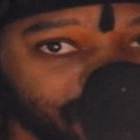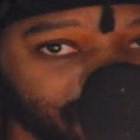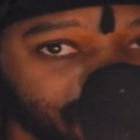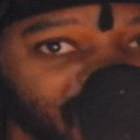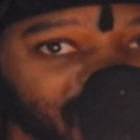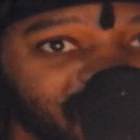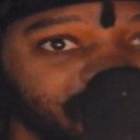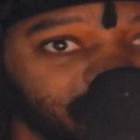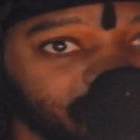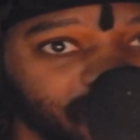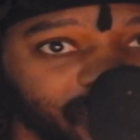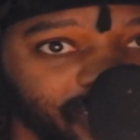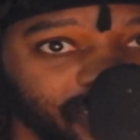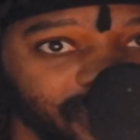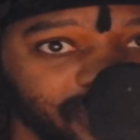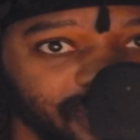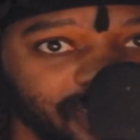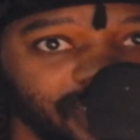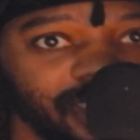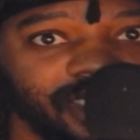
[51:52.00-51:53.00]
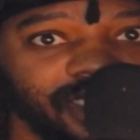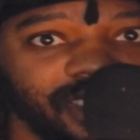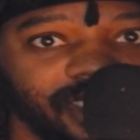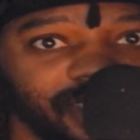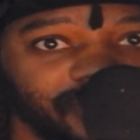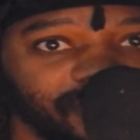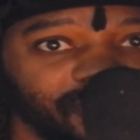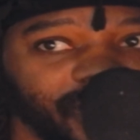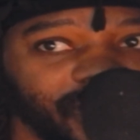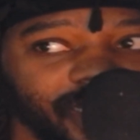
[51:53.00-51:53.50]
insane,
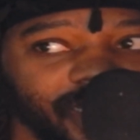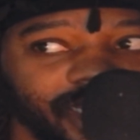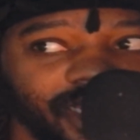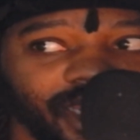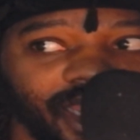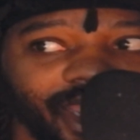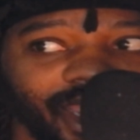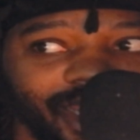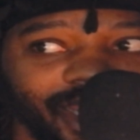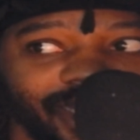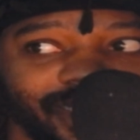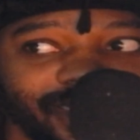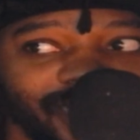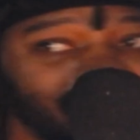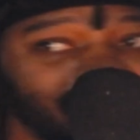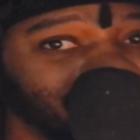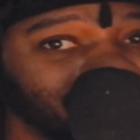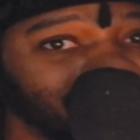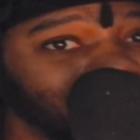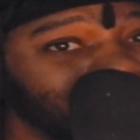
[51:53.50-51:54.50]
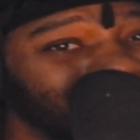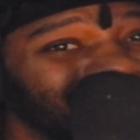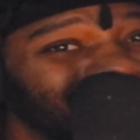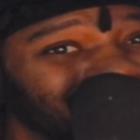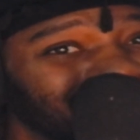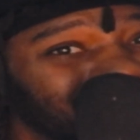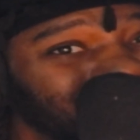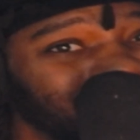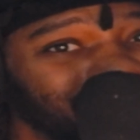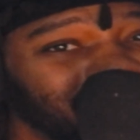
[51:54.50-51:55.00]
right? And that's not
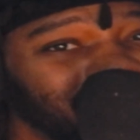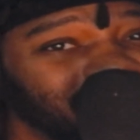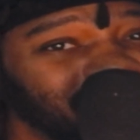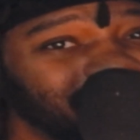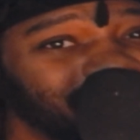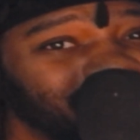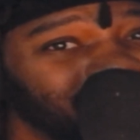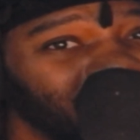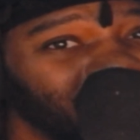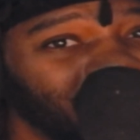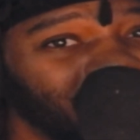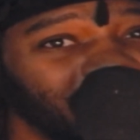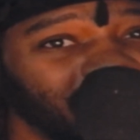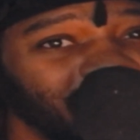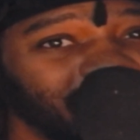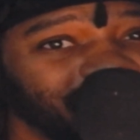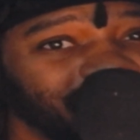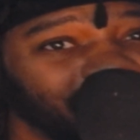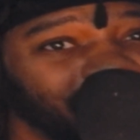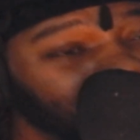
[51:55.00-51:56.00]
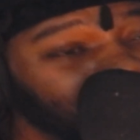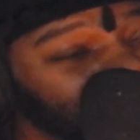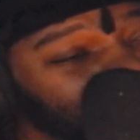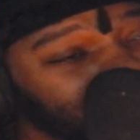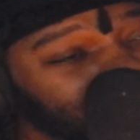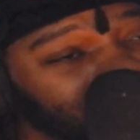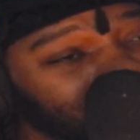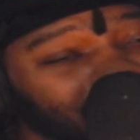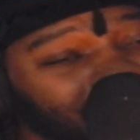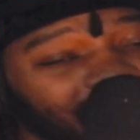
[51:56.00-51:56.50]
too much
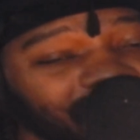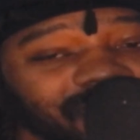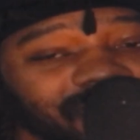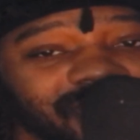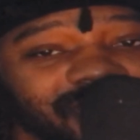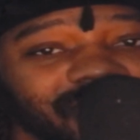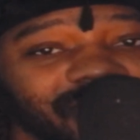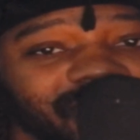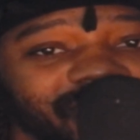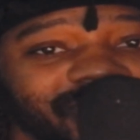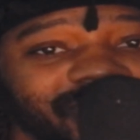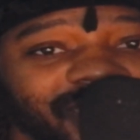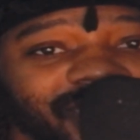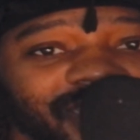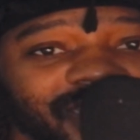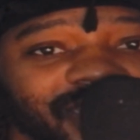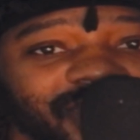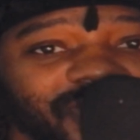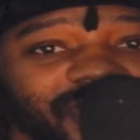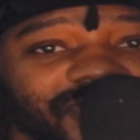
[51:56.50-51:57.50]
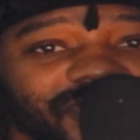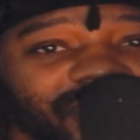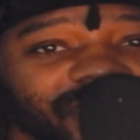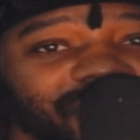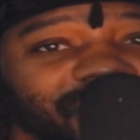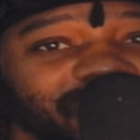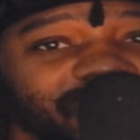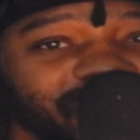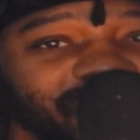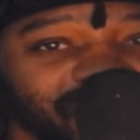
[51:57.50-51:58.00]
further, I would say, from
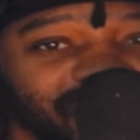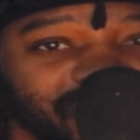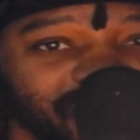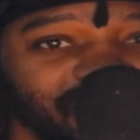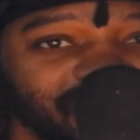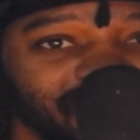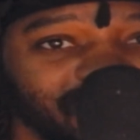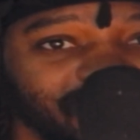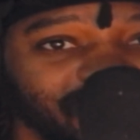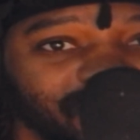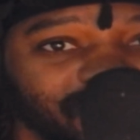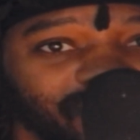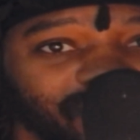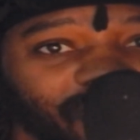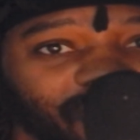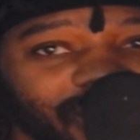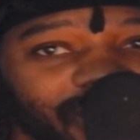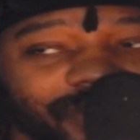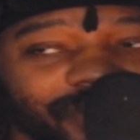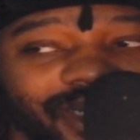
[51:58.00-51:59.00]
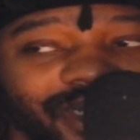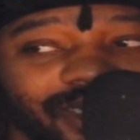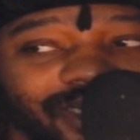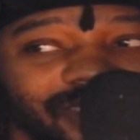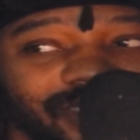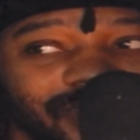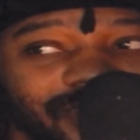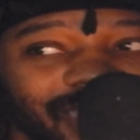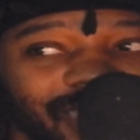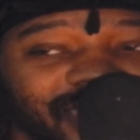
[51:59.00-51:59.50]
images, right?
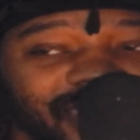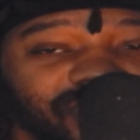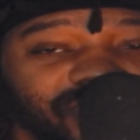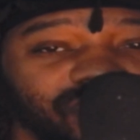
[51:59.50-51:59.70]
Because that's